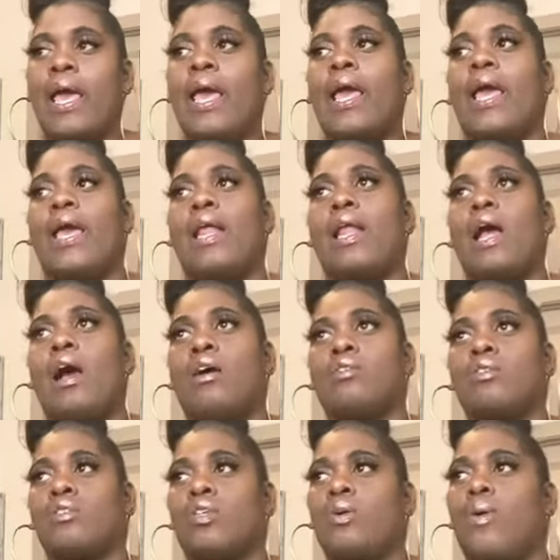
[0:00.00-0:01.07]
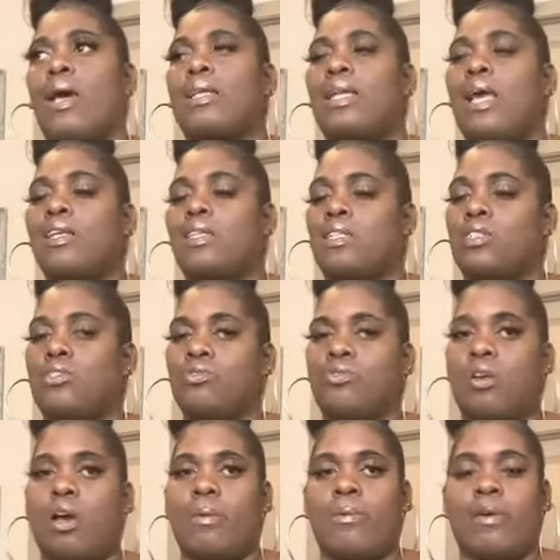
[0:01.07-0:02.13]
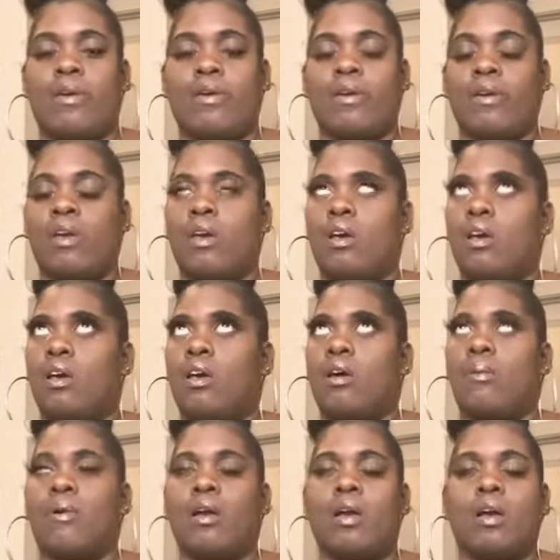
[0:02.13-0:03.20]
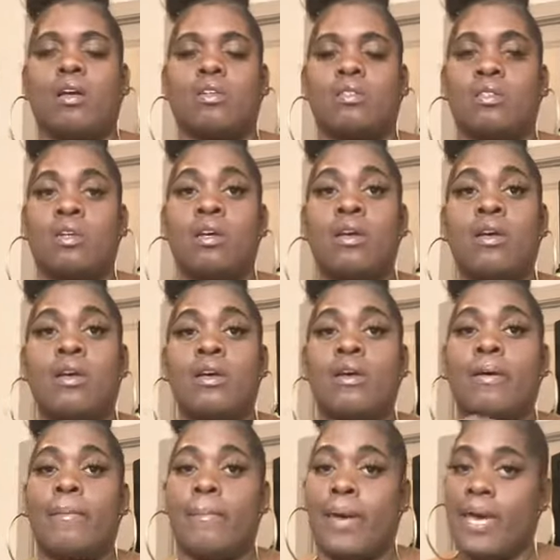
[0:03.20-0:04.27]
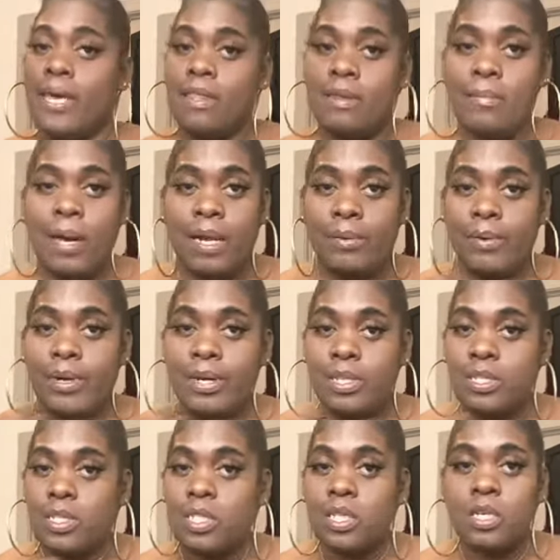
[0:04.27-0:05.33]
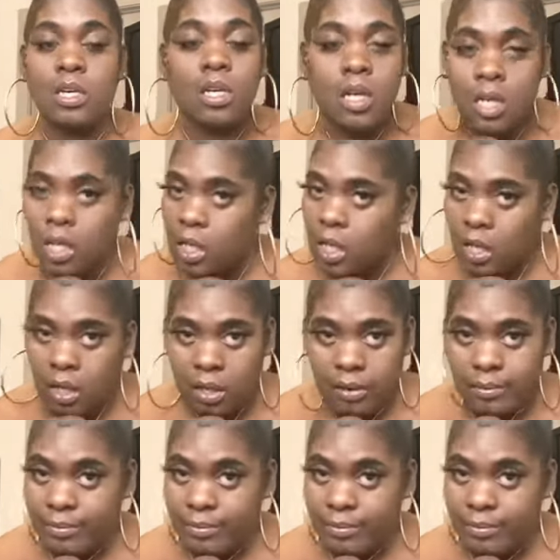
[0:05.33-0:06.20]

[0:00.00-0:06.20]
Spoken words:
And also, I like this strawberry. Oh my gosh. Bath and Body Works. Honey.